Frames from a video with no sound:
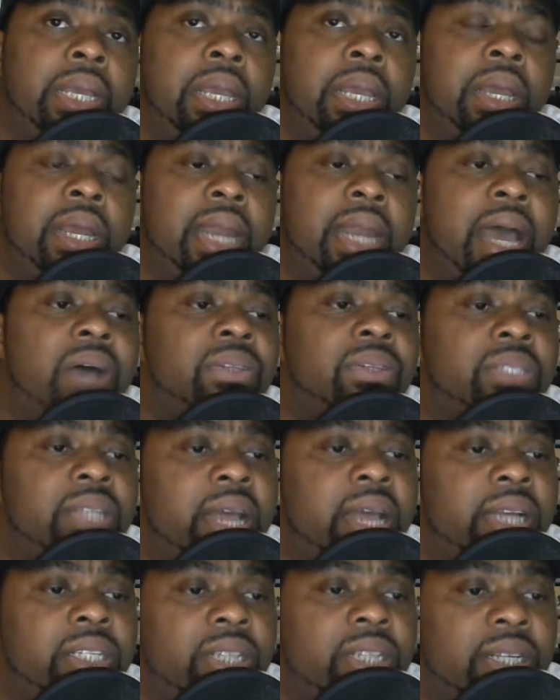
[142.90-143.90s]
announced
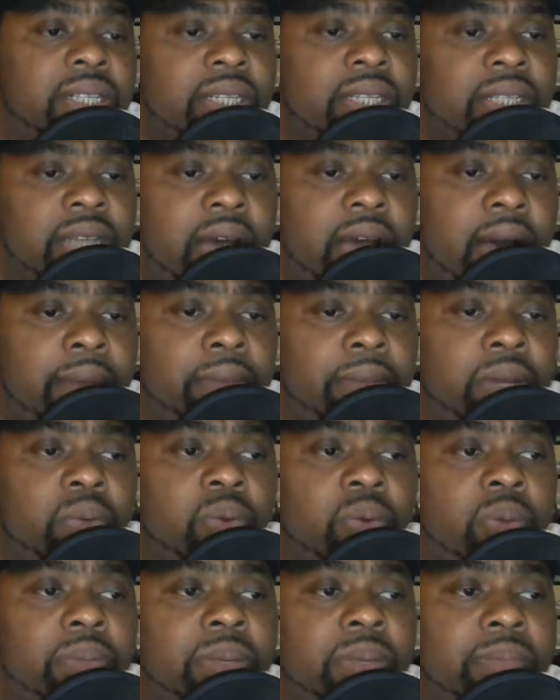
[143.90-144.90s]
that Justin Tomlin
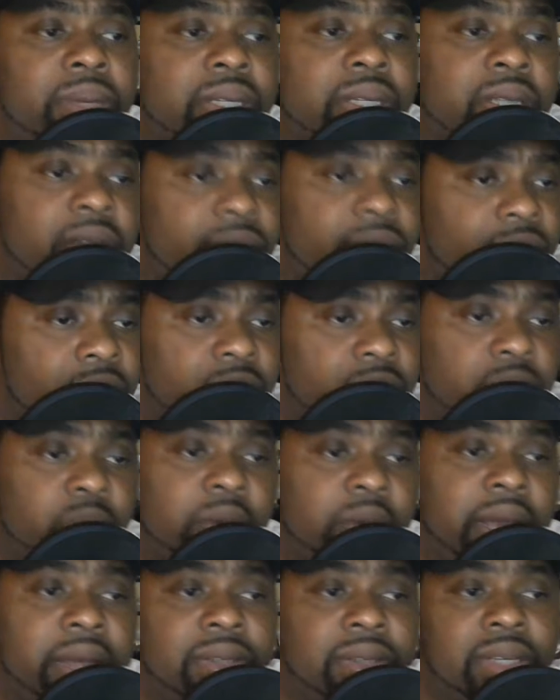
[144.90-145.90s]
will be missing the first two
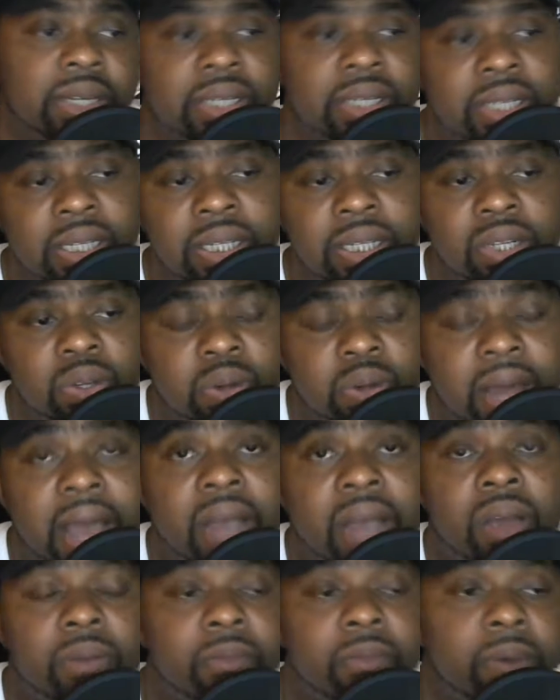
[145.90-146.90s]
games of the season due to
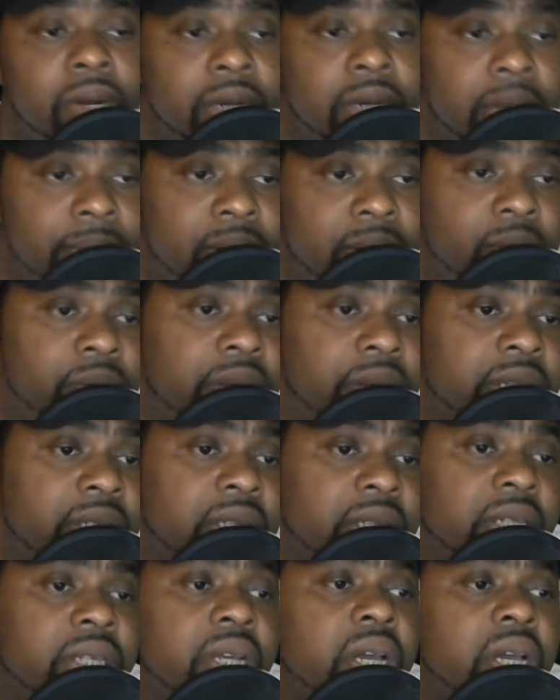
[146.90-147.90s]
academic
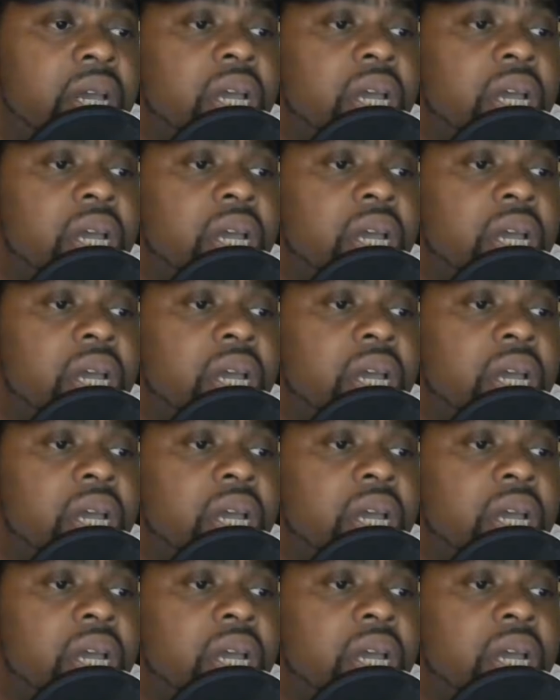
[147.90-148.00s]
reasons.